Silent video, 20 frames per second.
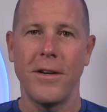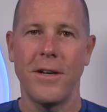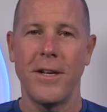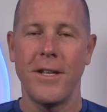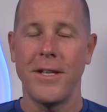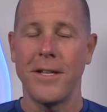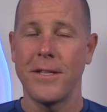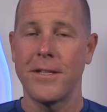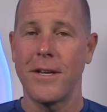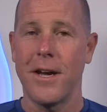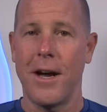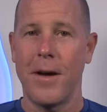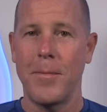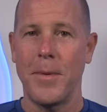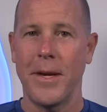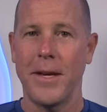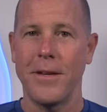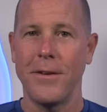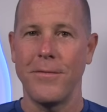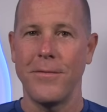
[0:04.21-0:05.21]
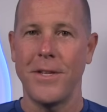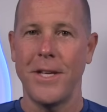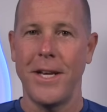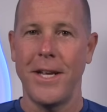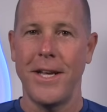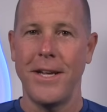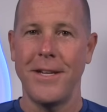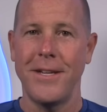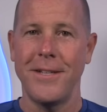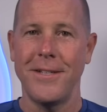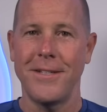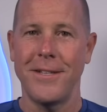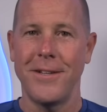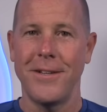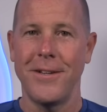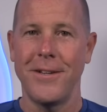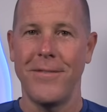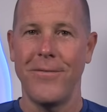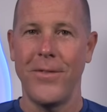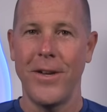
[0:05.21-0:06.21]
And the topic of today's
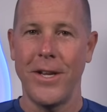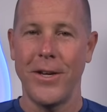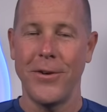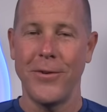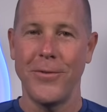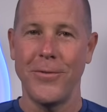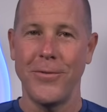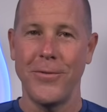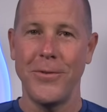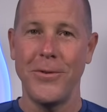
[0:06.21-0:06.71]
video